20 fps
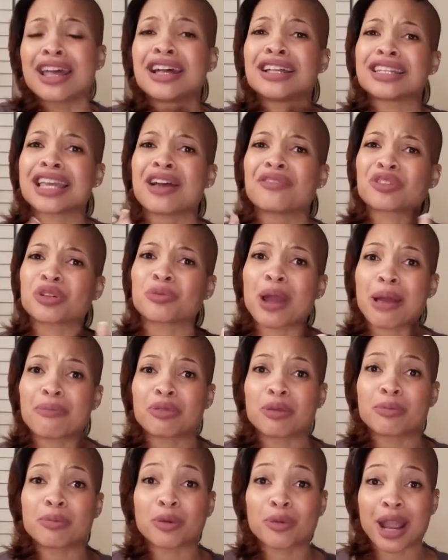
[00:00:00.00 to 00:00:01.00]
to have to wrap
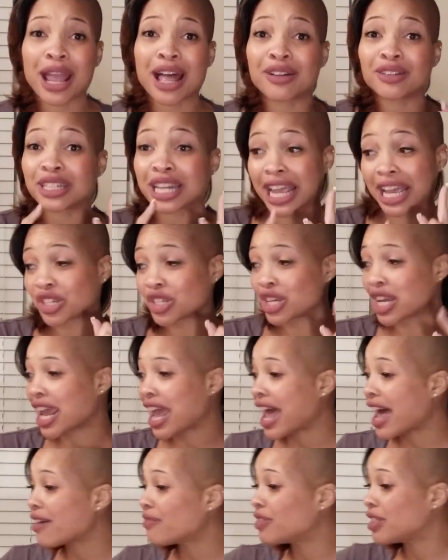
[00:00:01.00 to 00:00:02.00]
them around and actually
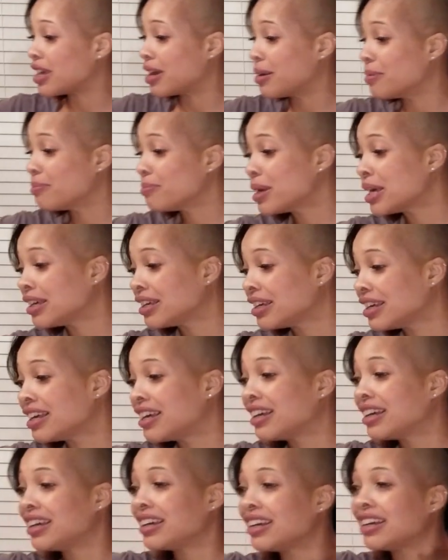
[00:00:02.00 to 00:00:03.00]
have them.
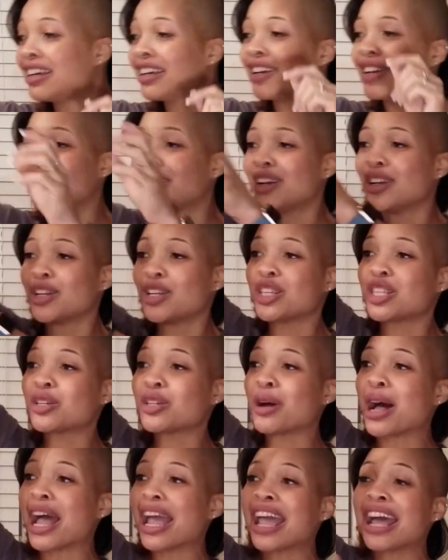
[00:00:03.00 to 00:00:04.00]
So
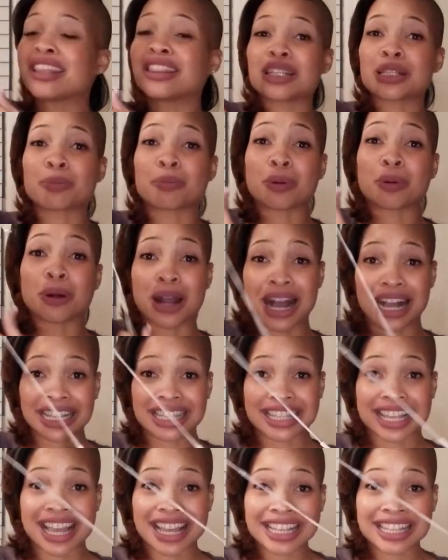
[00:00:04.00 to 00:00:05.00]
I had this
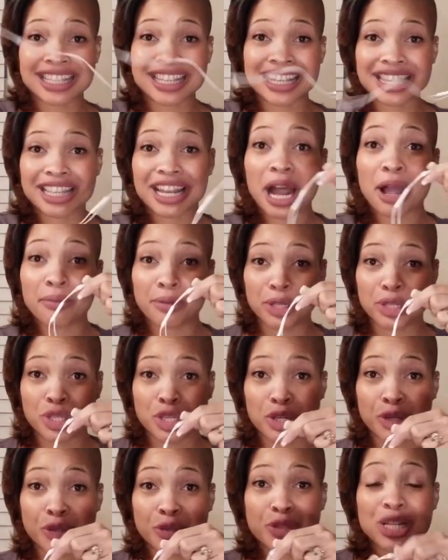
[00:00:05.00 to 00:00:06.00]
process that I would
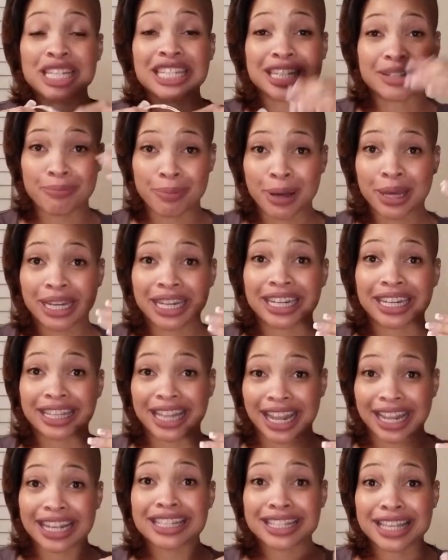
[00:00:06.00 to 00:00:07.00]
do just to put it
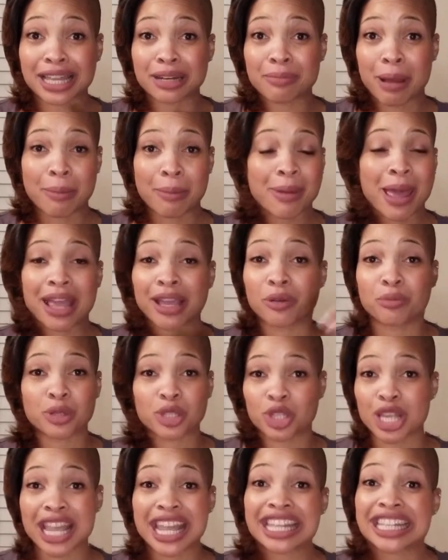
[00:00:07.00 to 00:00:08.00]
inside of my bag. It
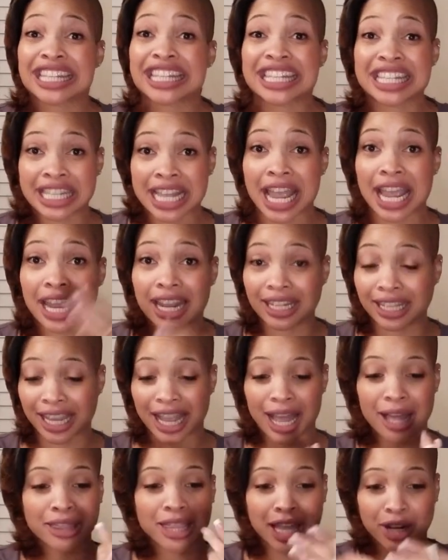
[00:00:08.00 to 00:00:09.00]
was insane.
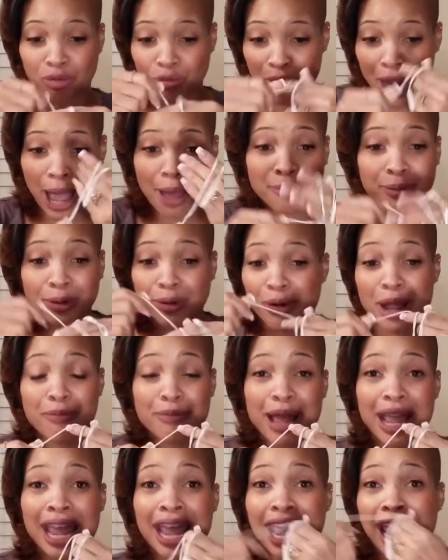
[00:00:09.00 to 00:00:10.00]
I'd wrap it around
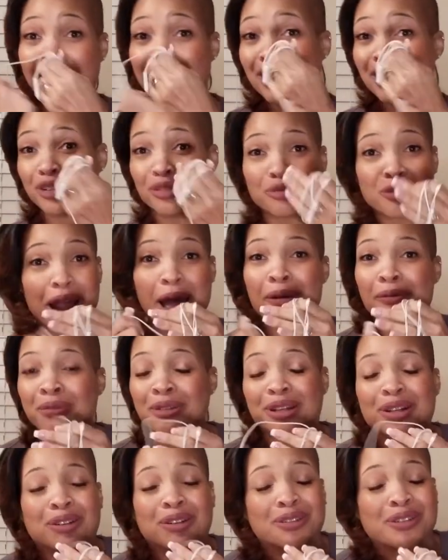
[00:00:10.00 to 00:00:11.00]
my hand and wrap
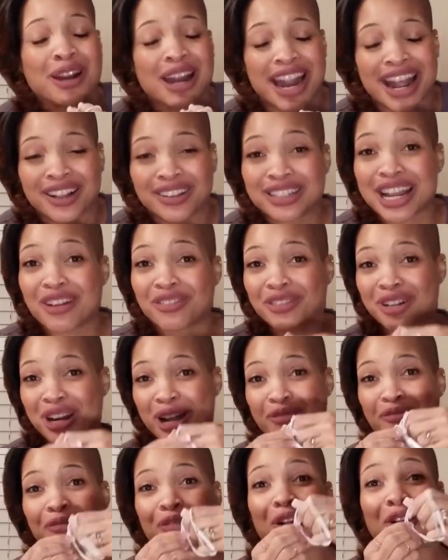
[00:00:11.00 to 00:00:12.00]
it around after
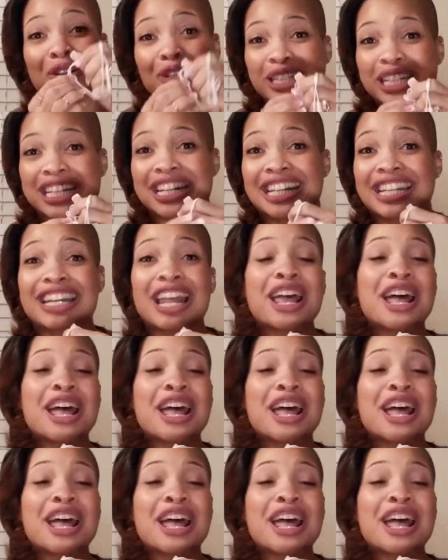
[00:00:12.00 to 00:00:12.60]
I folded it,